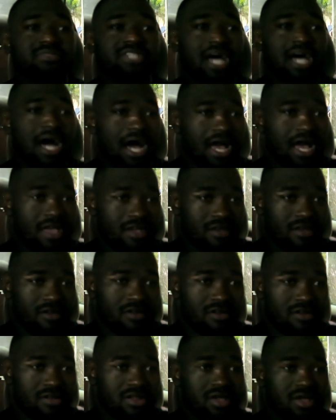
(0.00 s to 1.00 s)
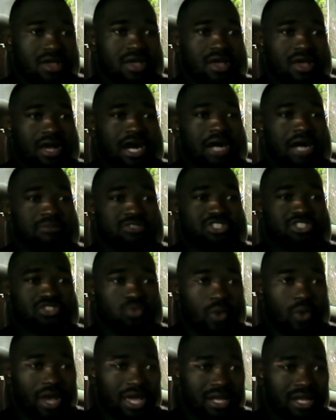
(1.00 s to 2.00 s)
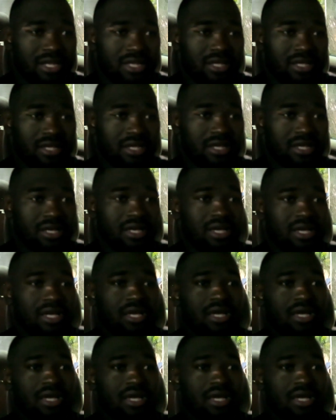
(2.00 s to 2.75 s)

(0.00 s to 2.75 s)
tired. I'm sweating.